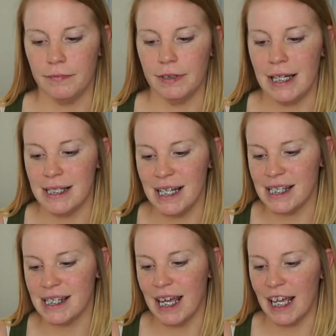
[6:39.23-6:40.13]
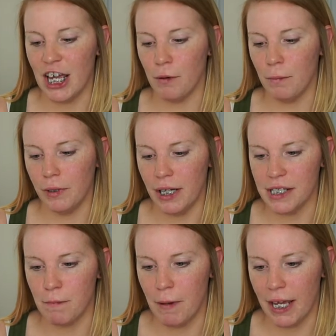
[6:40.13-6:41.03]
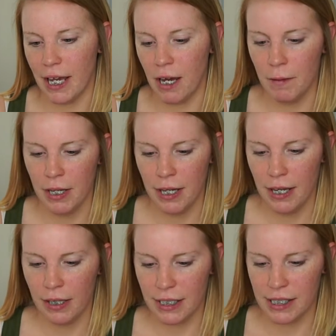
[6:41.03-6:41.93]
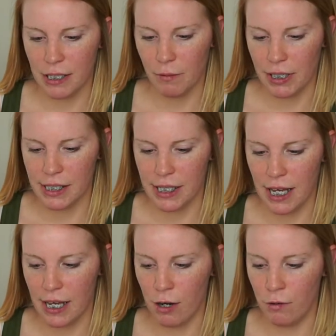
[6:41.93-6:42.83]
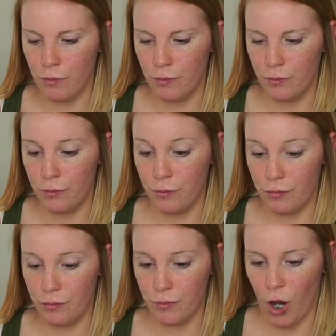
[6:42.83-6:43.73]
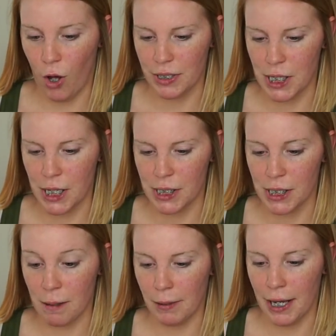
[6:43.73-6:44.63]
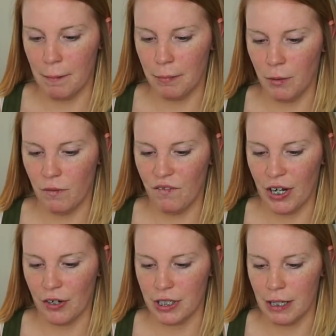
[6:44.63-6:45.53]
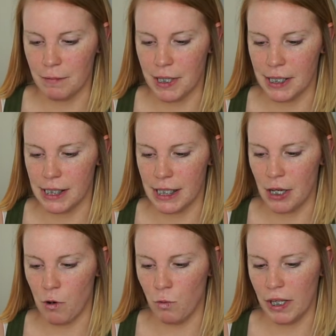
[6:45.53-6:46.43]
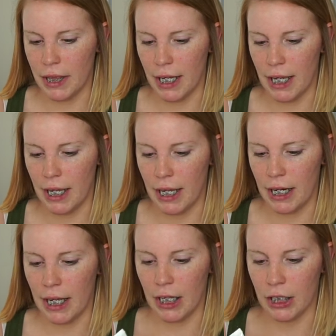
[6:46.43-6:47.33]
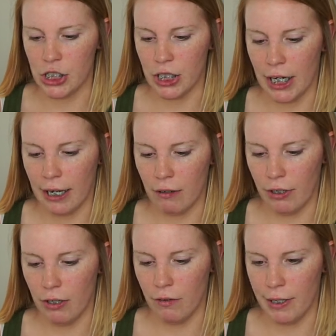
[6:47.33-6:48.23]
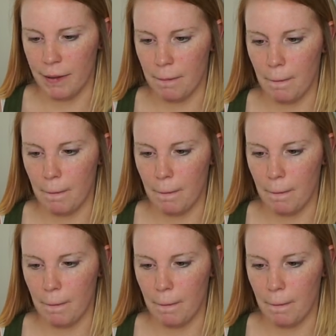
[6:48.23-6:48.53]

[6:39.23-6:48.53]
It says Skincare Plus Makeup. Let's see what it said. Oh, all it says is apply and blend with fingertips. That's the only thing in English that I can read on it.